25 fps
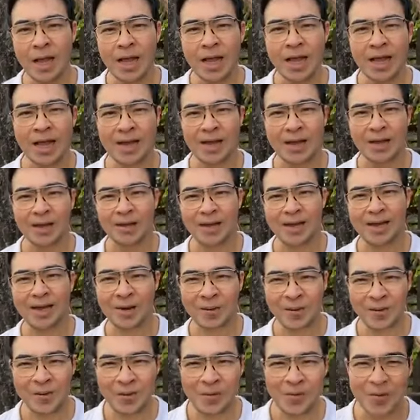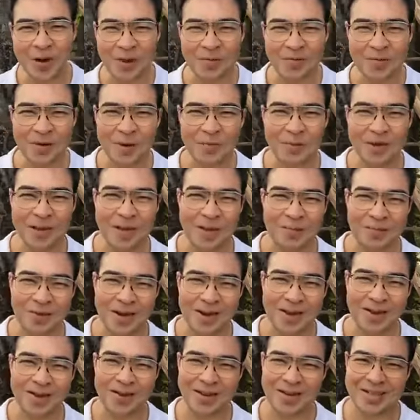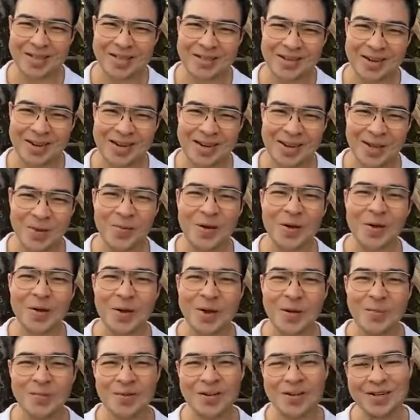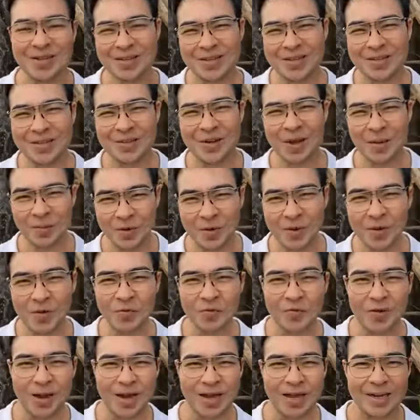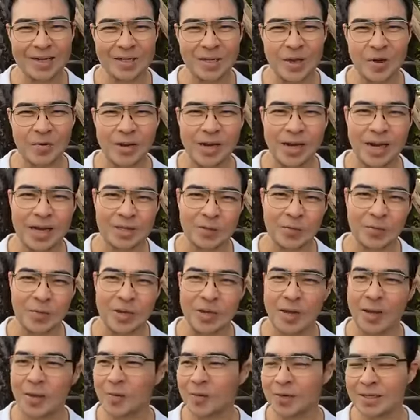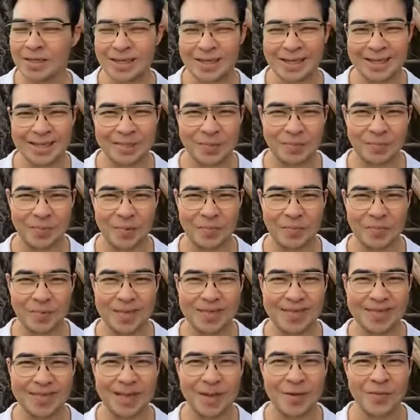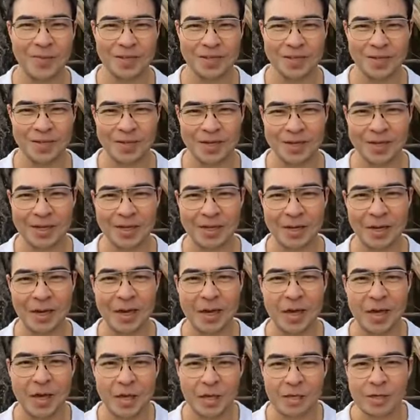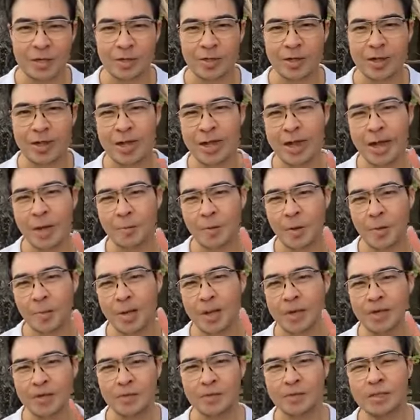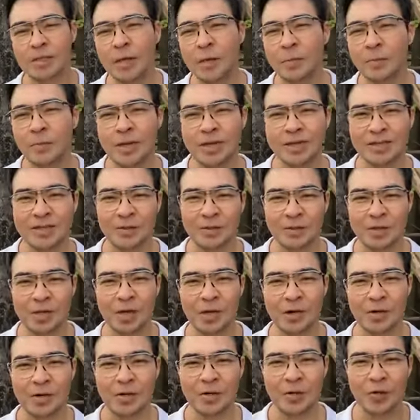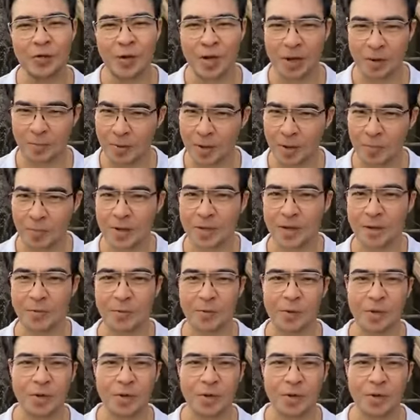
Hello, Khun Wan from Canberra, Australia. Welcome to the show. I'm doing fine. Sorry, last week I was a little bit busy. I was not here. Today I prepared two topics to talk to you, and maybe I will